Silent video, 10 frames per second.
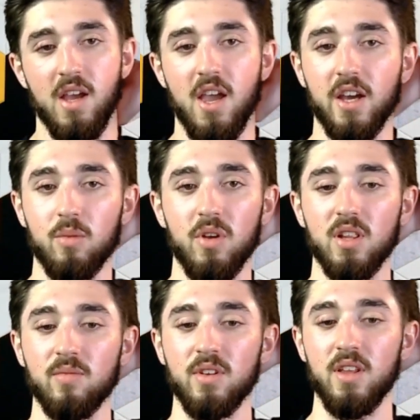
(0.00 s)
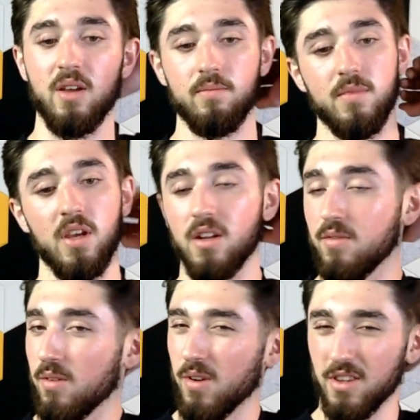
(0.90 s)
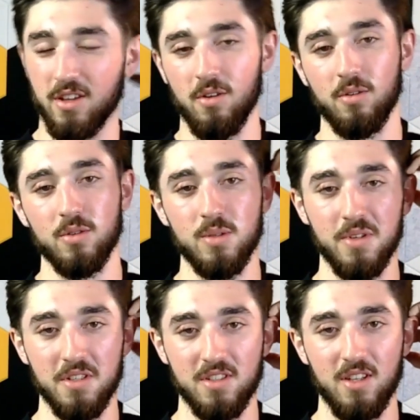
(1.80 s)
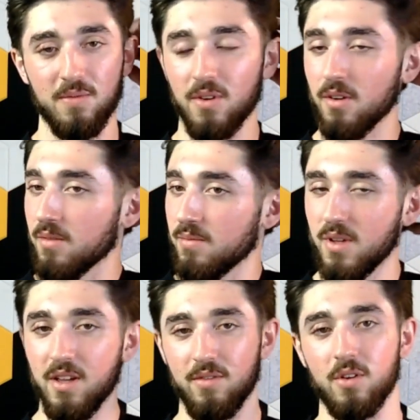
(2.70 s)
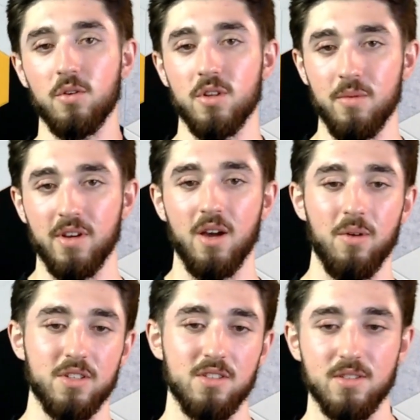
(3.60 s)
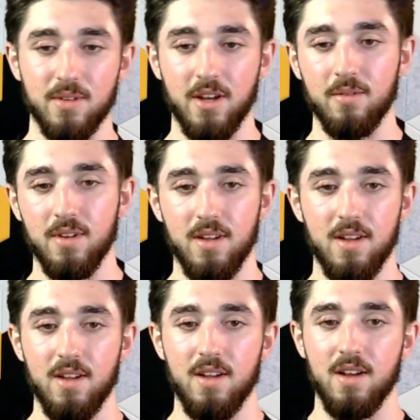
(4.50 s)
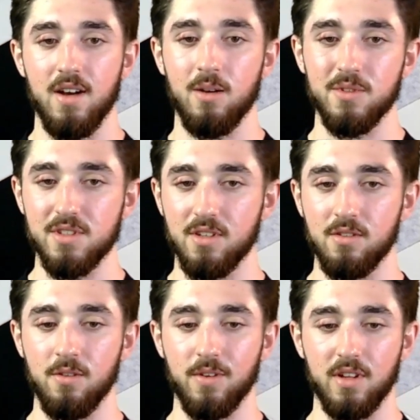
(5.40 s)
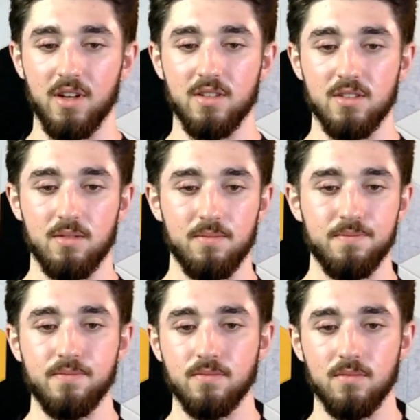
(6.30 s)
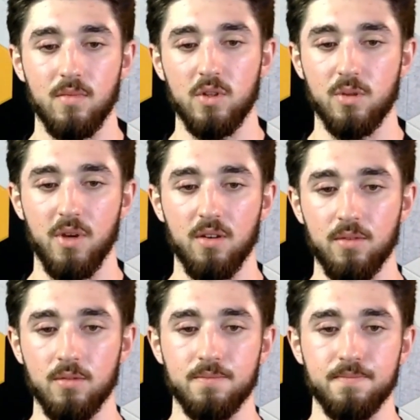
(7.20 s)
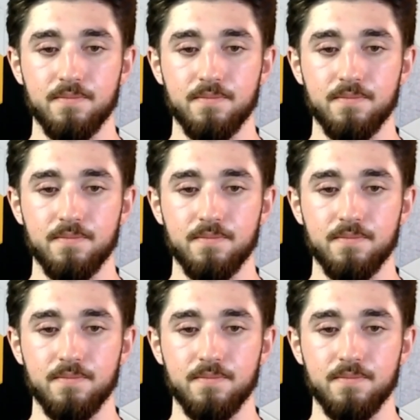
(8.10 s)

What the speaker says: AI can be a lever in that. And if you run like your own cold email agency, if you're a cold email guy watching this right now, this is something you do for clients, which can be helpful.